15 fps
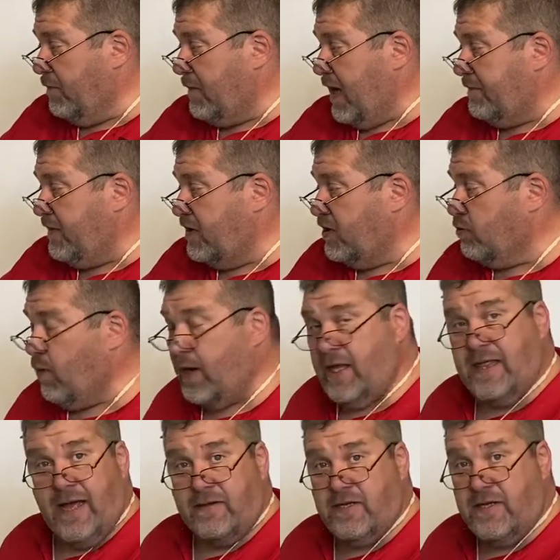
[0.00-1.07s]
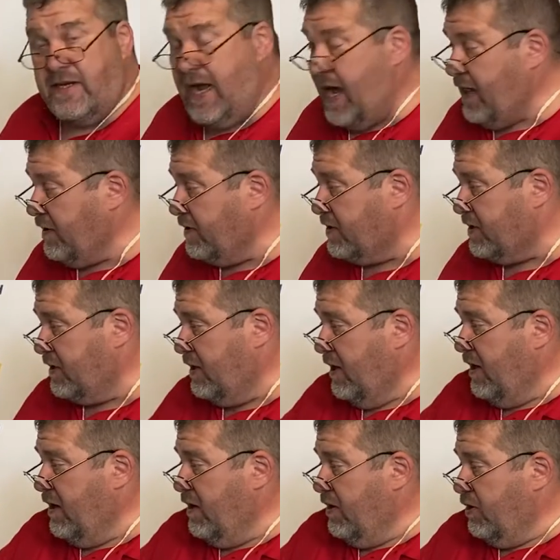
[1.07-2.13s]
might have been $20,000.
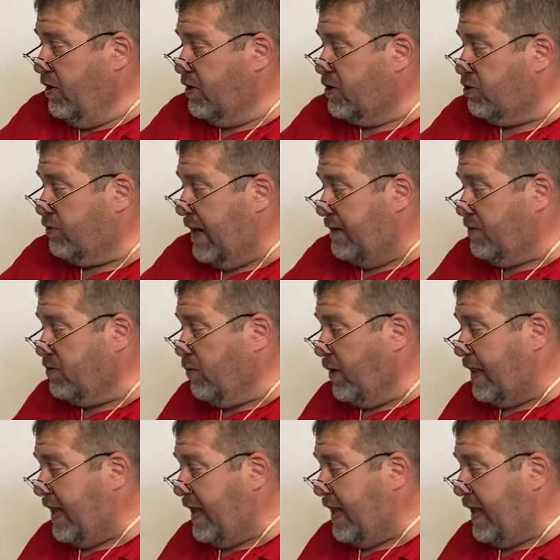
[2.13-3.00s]
Your trade was worth